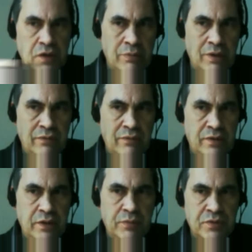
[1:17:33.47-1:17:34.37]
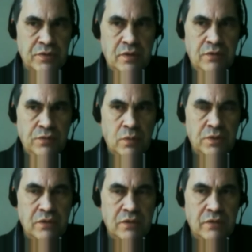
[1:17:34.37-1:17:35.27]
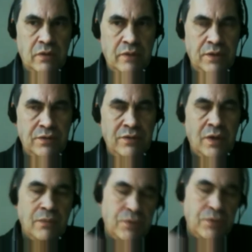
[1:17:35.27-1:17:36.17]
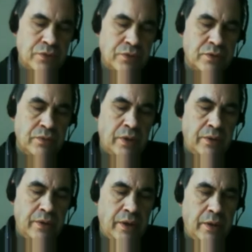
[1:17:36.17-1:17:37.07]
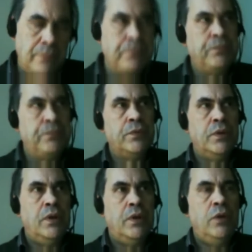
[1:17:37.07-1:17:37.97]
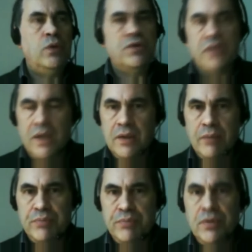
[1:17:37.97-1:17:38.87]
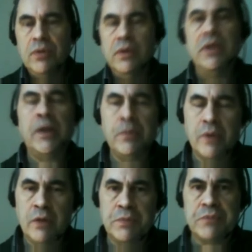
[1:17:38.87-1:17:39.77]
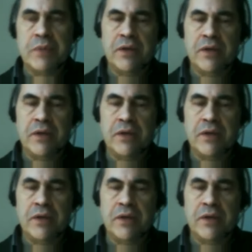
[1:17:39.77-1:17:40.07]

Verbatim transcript: level, deep, resilient, formative, and collective, but also on a, you could say, a, a pure network perspective.